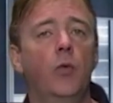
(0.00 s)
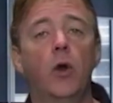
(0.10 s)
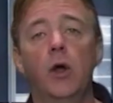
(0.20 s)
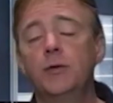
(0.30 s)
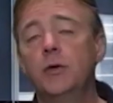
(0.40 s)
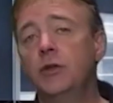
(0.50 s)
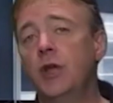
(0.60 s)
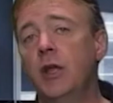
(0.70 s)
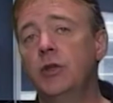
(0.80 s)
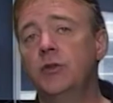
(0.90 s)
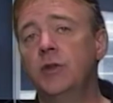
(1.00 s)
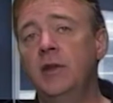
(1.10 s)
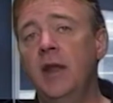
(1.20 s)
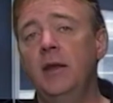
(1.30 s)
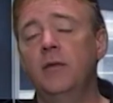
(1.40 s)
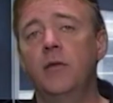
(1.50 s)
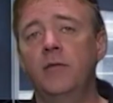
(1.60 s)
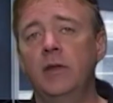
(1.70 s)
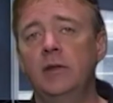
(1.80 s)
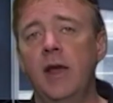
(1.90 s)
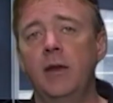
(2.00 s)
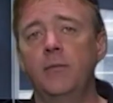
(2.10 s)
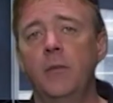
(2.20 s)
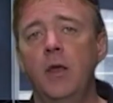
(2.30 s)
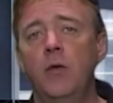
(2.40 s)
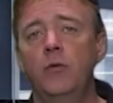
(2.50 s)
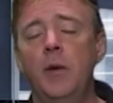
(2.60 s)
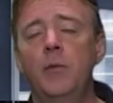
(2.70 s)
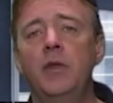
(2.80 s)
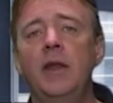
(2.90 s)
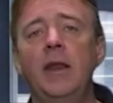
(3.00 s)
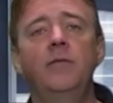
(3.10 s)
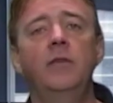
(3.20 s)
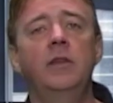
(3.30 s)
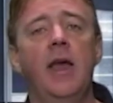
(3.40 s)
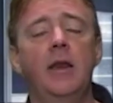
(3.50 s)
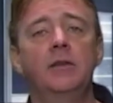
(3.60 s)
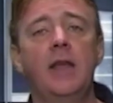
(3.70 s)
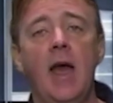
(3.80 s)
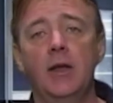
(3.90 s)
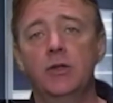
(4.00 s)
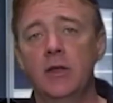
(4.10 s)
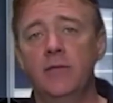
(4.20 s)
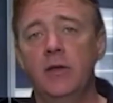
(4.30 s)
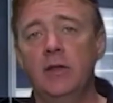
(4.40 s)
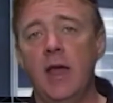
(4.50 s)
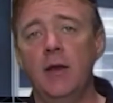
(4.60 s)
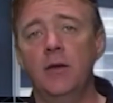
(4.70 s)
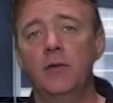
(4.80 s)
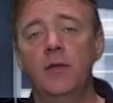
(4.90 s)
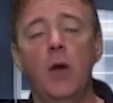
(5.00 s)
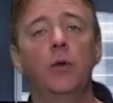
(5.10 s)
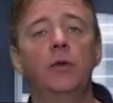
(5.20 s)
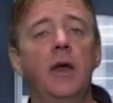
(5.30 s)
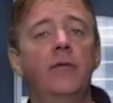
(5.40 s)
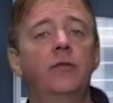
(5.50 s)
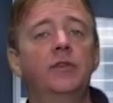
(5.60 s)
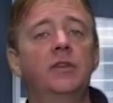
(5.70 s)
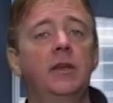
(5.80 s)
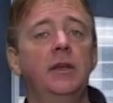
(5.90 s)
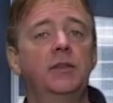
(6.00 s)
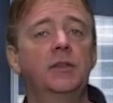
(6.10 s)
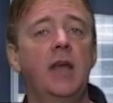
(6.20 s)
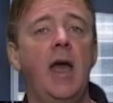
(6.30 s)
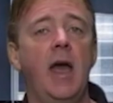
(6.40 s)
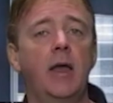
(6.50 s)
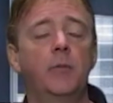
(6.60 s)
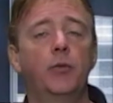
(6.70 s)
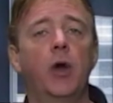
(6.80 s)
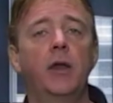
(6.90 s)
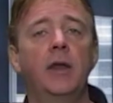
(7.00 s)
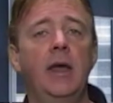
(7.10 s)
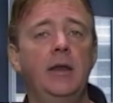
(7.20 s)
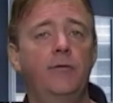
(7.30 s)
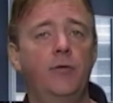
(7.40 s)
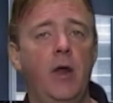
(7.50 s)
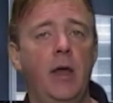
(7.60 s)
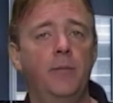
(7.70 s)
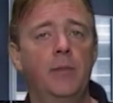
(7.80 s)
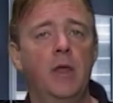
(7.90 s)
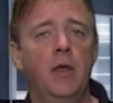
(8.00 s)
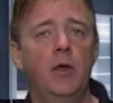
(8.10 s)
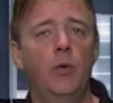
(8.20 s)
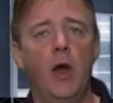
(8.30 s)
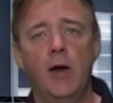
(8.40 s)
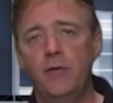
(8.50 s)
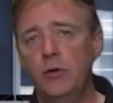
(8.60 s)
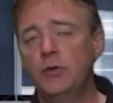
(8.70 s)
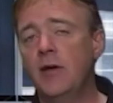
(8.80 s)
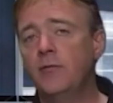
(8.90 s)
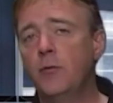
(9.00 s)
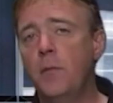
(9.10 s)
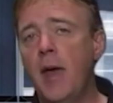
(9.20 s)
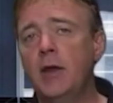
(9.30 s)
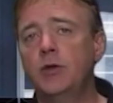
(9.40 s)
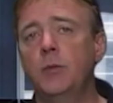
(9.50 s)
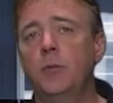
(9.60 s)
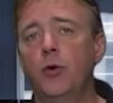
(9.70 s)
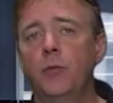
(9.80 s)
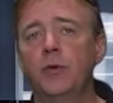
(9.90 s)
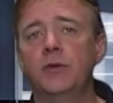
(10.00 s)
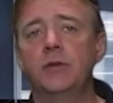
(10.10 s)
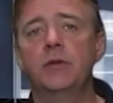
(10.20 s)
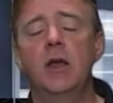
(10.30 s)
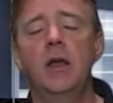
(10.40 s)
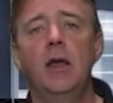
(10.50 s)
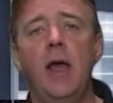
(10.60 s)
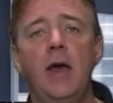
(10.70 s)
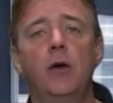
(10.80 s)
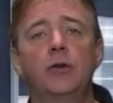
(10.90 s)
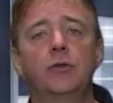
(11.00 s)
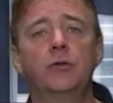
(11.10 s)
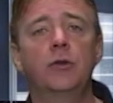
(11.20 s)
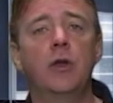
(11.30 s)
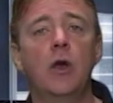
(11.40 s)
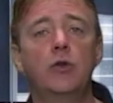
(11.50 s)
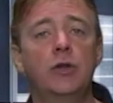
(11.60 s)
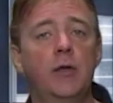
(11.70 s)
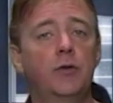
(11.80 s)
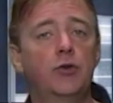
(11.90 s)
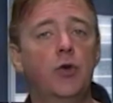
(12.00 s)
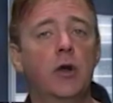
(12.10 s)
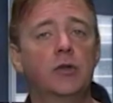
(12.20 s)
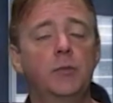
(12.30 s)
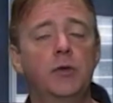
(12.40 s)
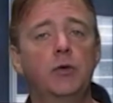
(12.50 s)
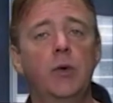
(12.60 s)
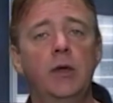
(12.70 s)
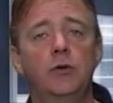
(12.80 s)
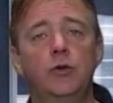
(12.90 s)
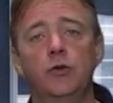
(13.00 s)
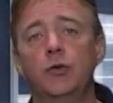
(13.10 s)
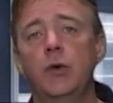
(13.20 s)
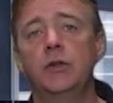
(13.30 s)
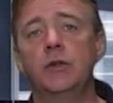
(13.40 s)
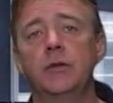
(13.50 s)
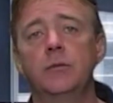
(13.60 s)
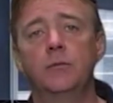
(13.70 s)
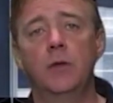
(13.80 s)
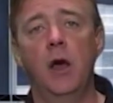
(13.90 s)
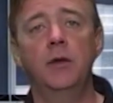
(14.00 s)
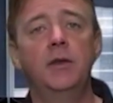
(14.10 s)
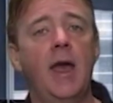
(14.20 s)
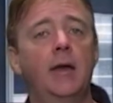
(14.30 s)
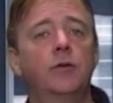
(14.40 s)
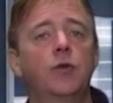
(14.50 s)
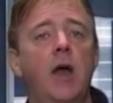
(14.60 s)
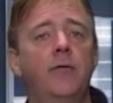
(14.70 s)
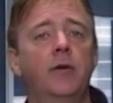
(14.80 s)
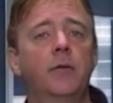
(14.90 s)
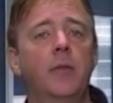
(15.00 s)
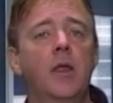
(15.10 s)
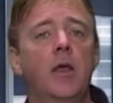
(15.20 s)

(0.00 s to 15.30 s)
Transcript: We're also going to change the native VLAN. Remember, the native VLAN is actually a VLAN that will never see its tag put onto any frame. We often use that for management purposes and also to negotiate the trunks between two switches, untagged traffic.